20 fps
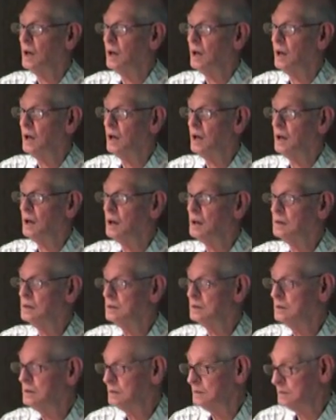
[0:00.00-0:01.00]

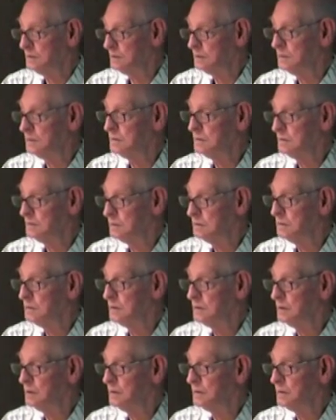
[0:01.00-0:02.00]
And
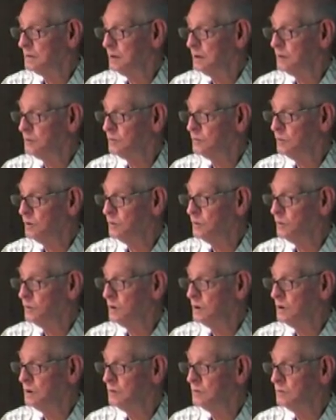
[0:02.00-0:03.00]
things went
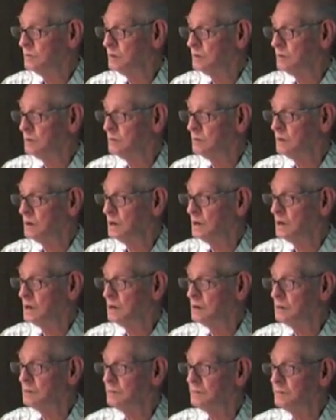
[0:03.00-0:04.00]
well for a while.